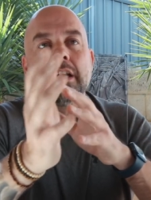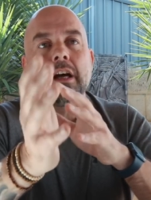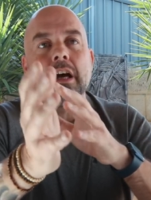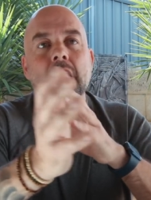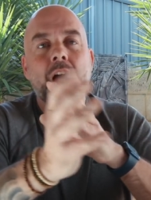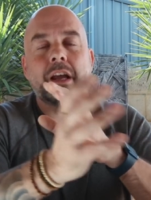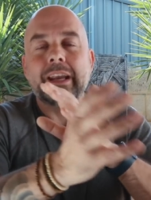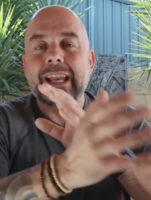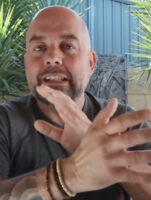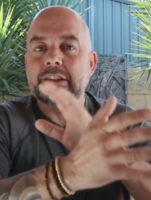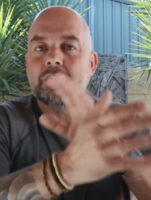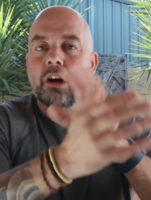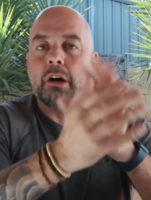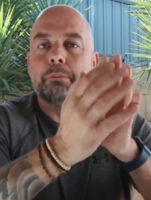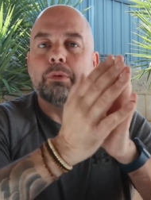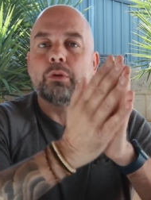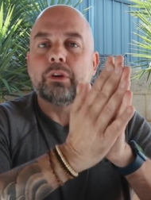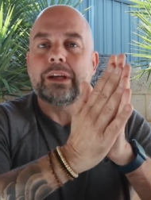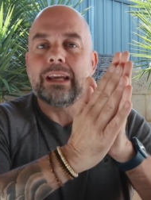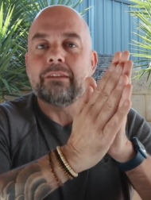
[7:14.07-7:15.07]
Uh, an
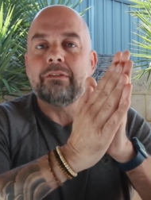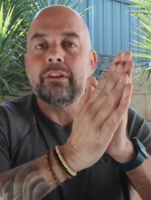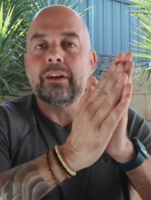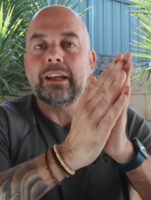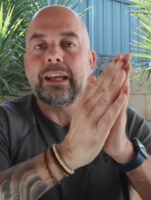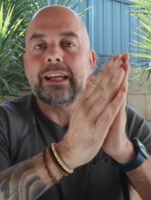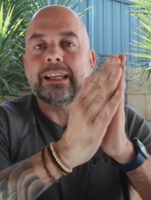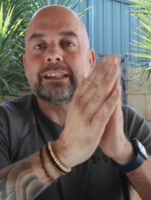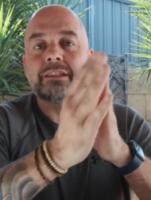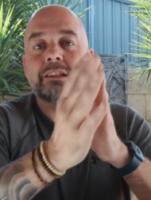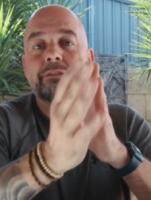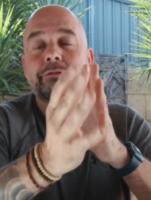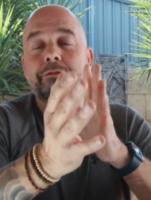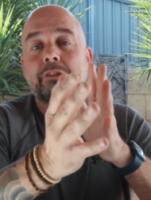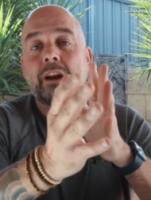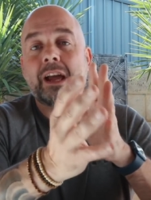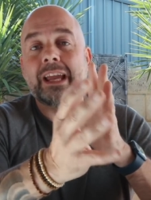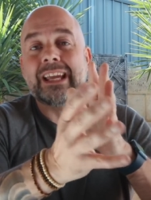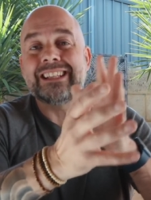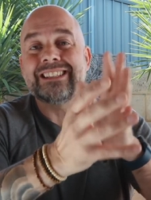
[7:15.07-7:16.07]
example given is the
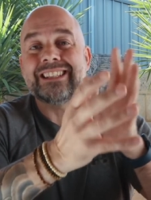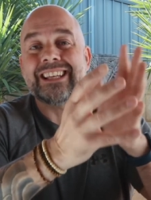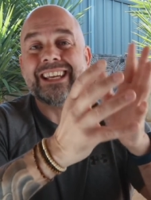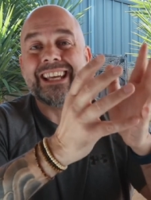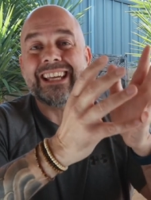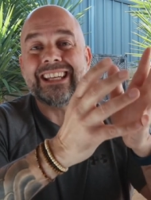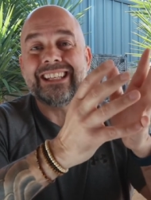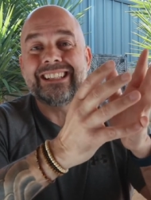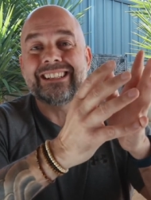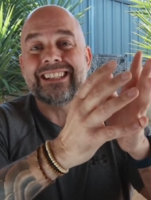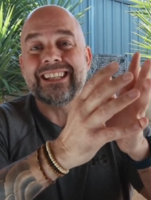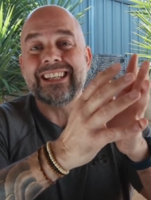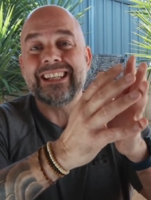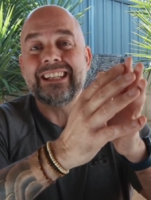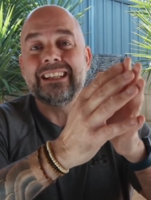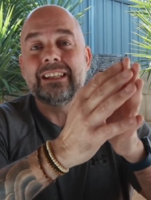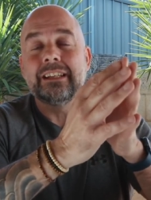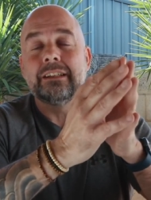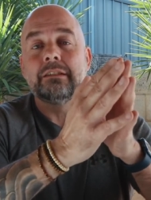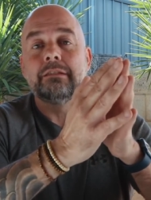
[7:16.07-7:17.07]
phrase ET
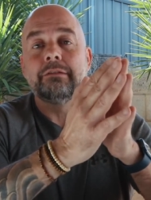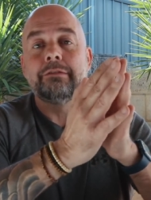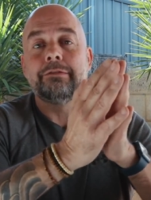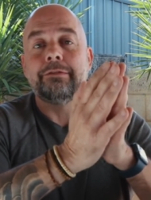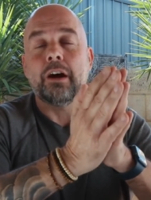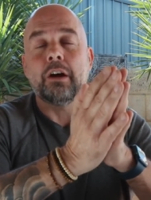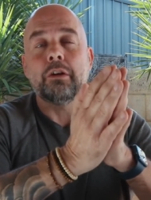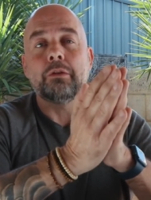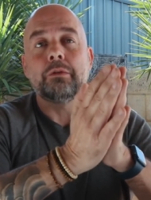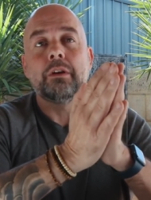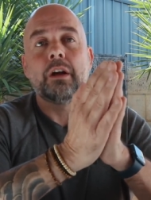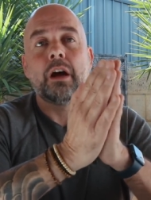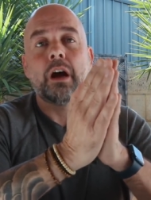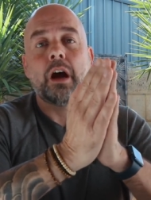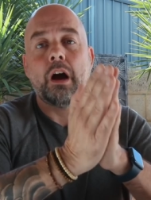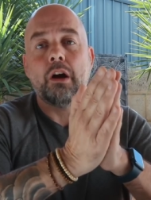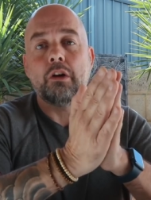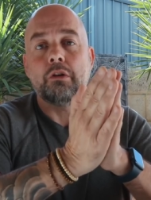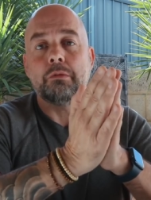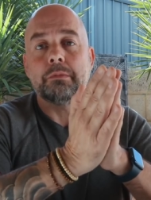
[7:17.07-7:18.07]
phone
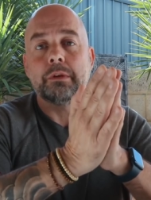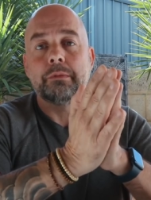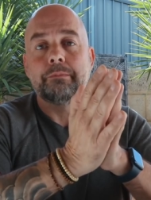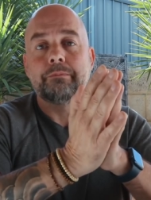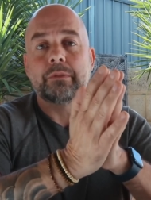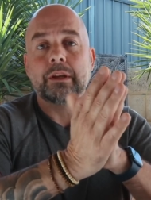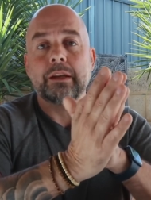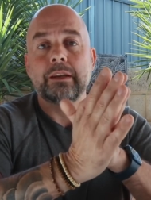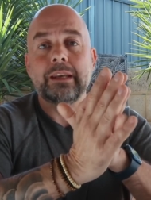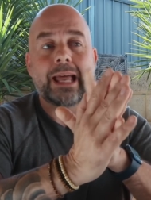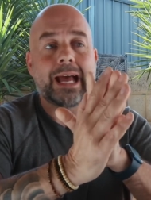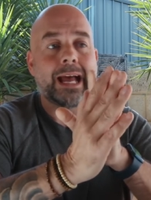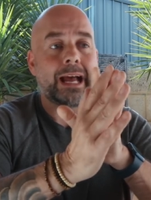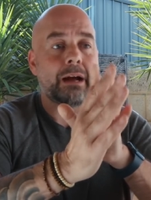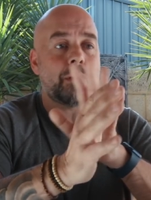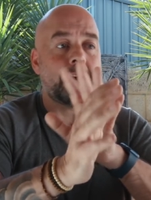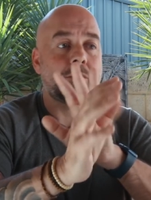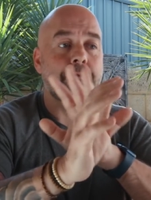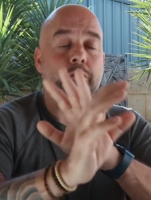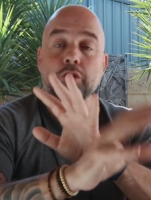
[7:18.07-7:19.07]
home.
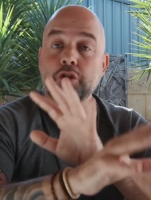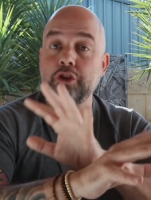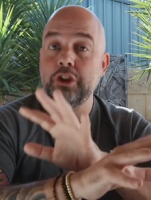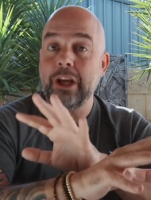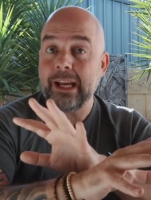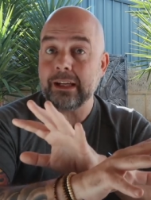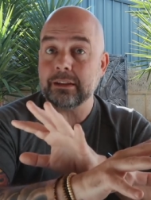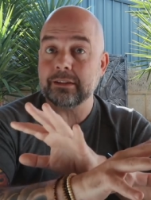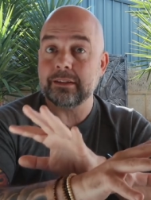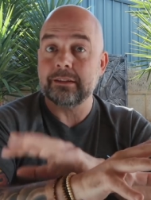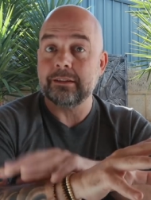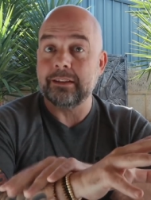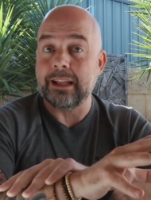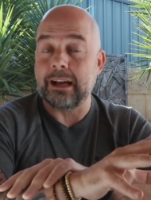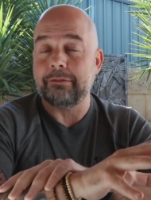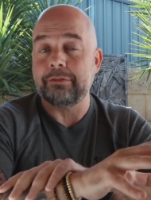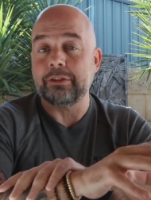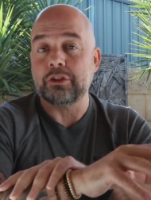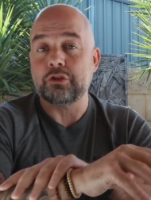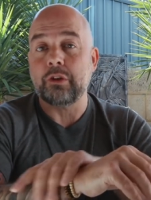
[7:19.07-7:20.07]
Now, I've not checked
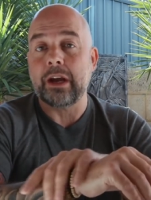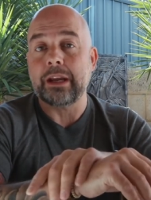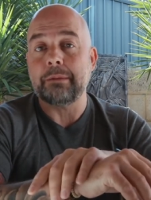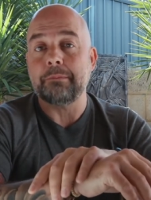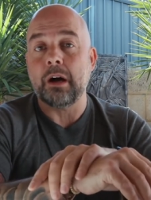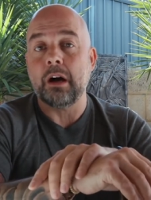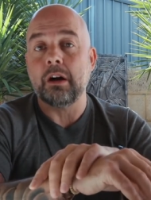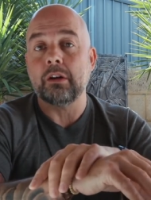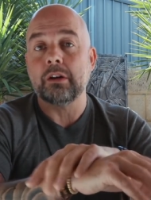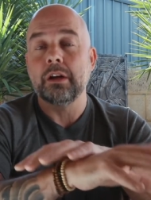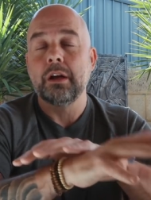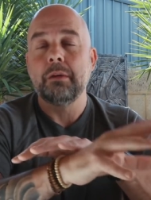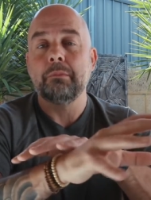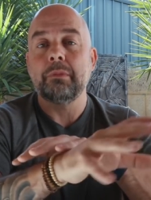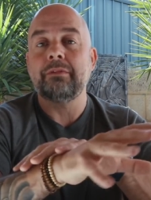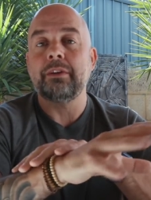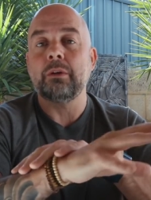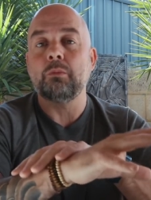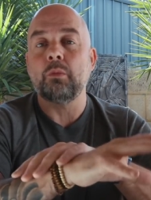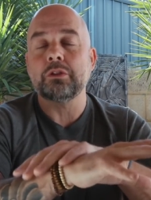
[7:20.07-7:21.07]
that for trademark,
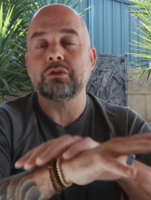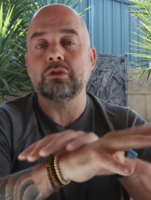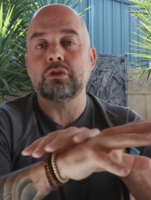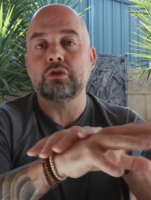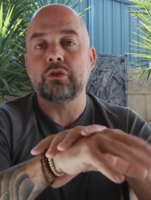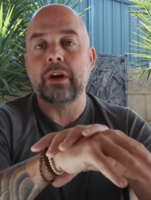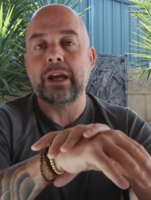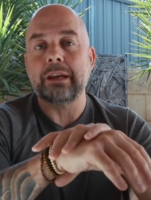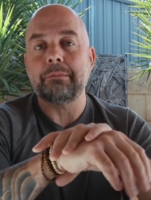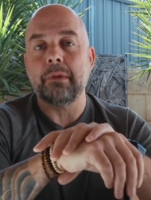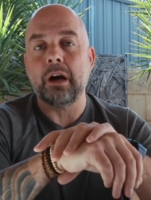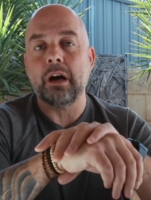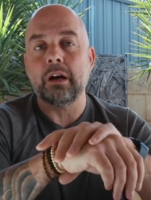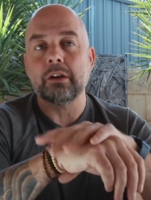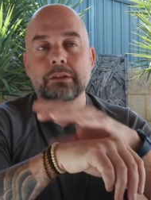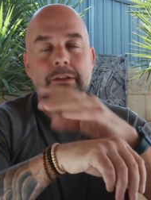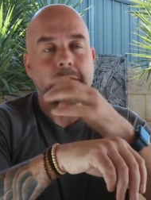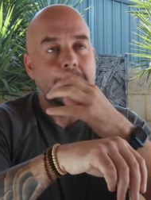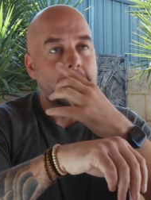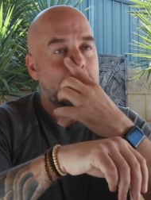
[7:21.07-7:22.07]
but if it wasn't
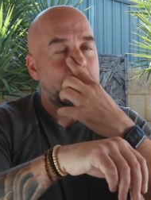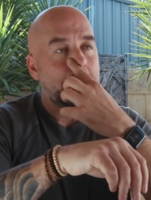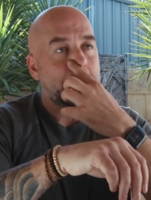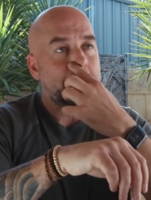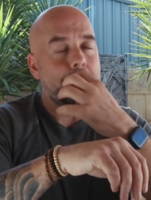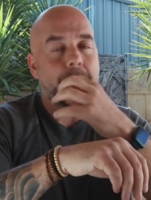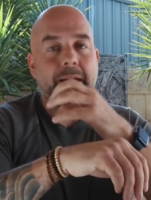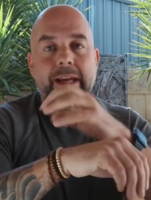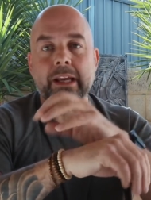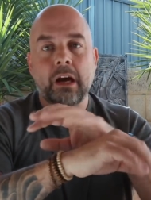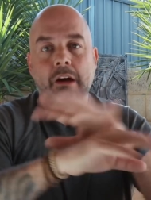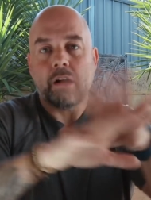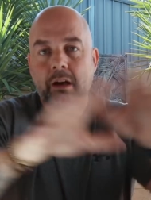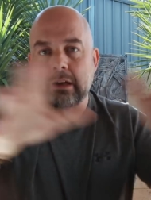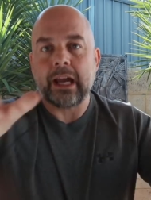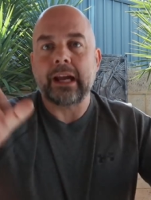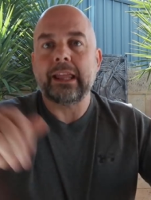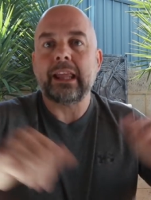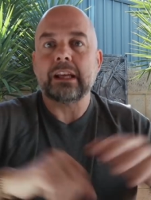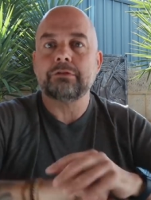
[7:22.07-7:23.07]
trademarked, you may go,
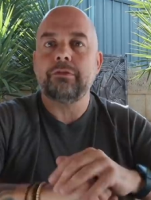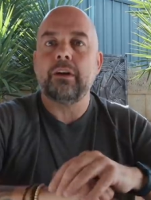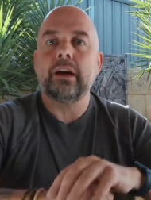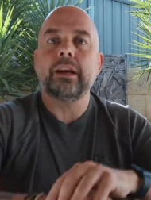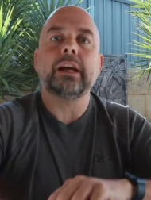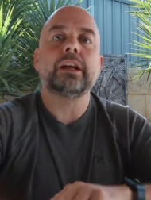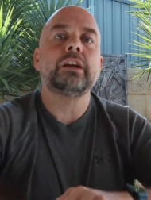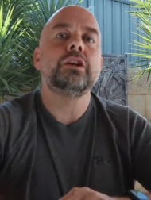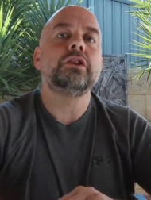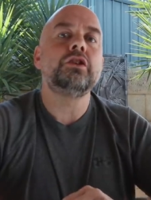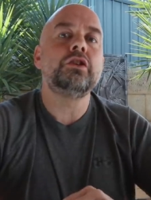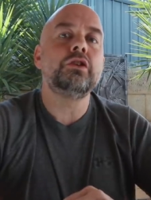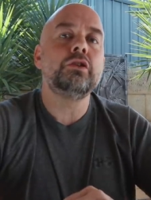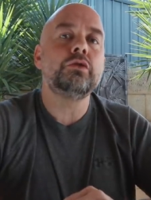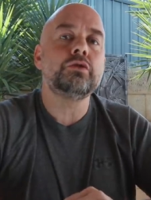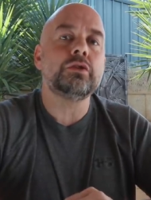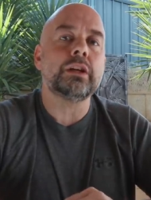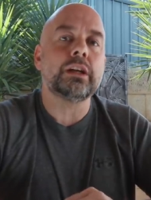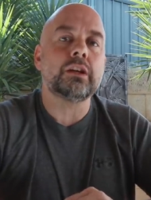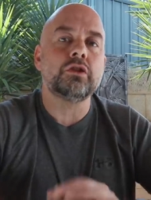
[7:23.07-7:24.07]
okay, that's fine, I can
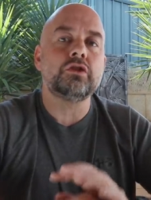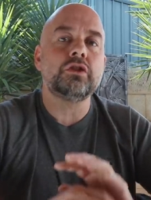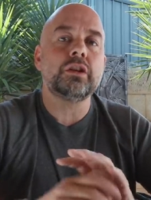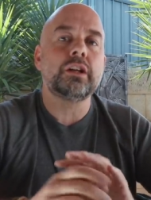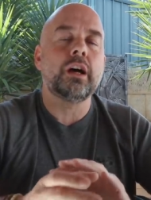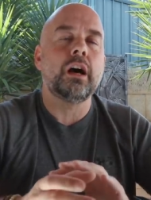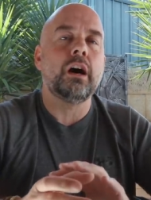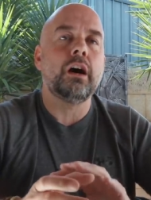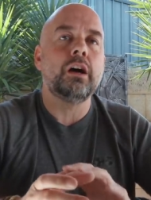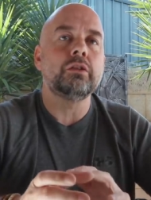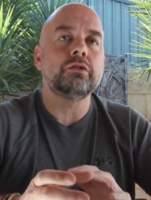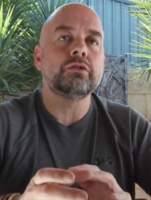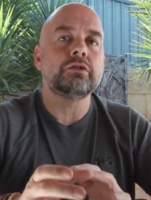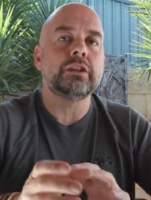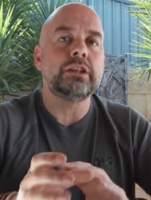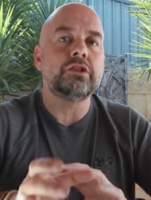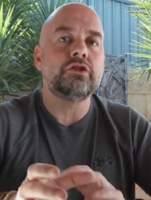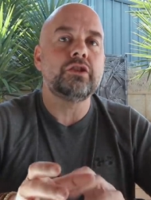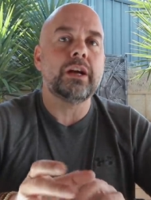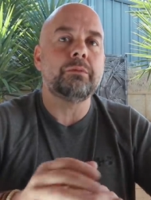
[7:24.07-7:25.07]
use it, because you can't,
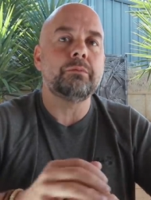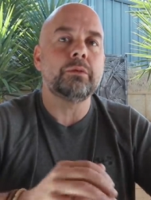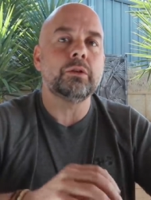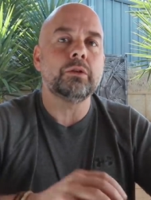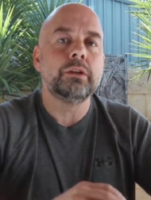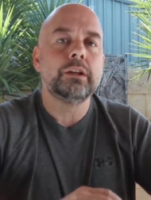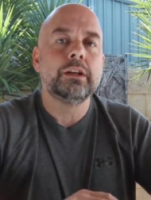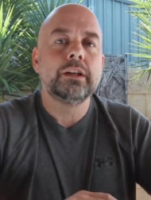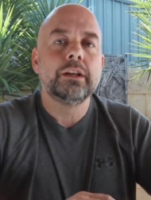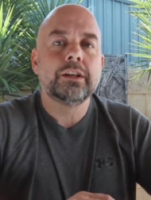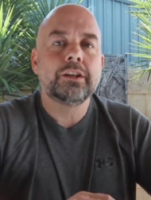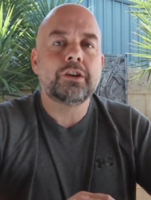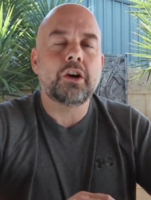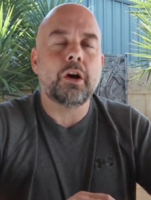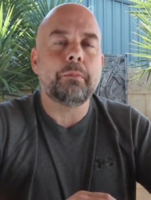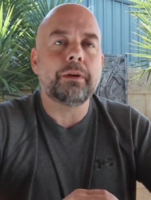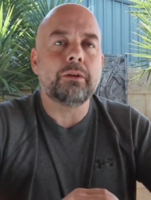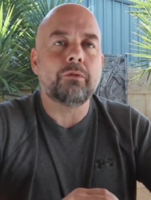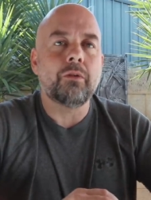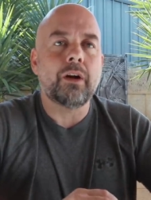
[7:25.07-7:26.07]
in general,
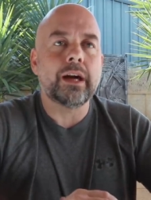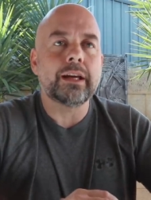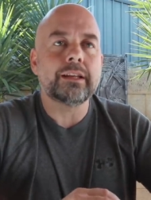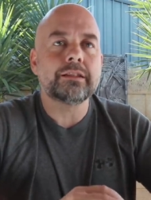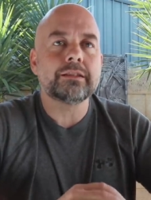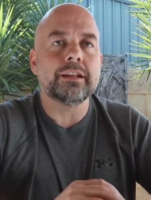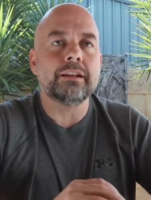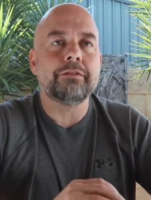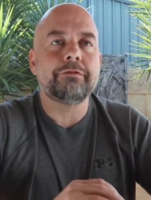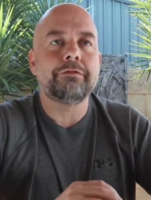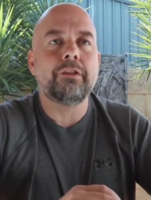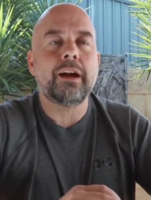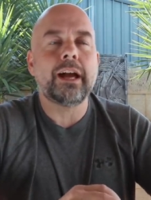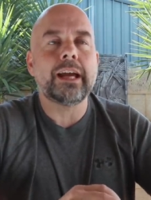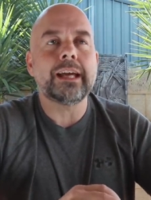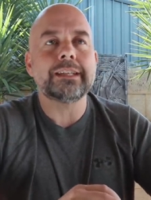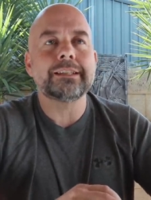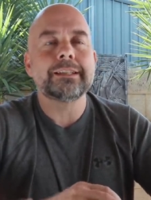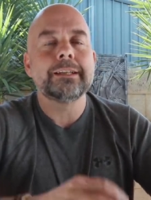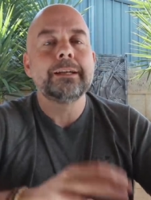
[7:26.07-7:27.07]
copyright a
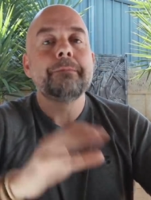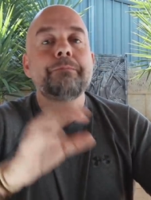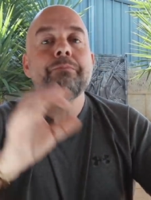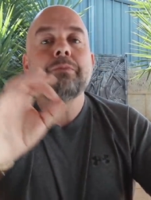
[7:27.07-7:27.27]
phrase.